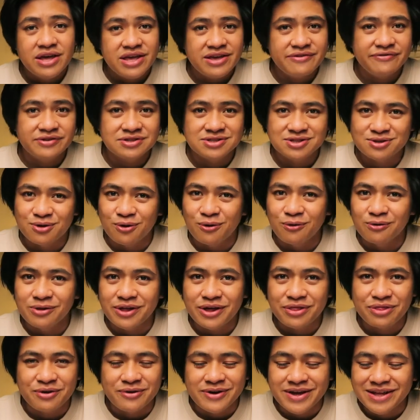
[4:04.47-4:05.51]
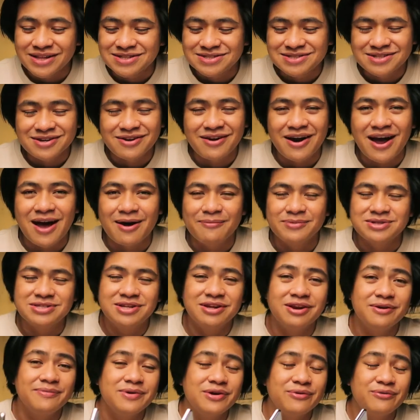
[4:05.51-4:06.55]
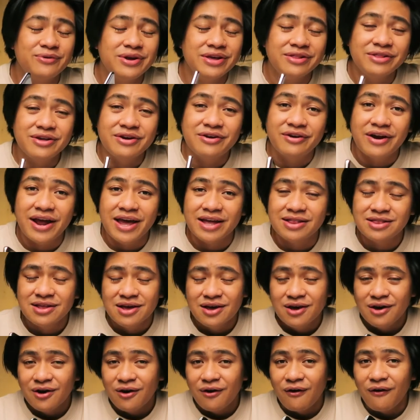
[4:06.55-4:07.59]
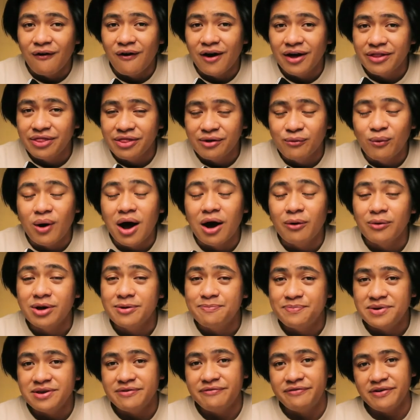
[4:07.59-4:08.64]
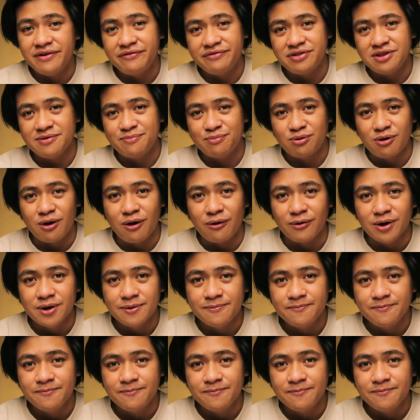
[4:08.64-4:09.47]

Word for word: even scrolling through Instagram, it's going to be really great on the Huawei P fifty Pro.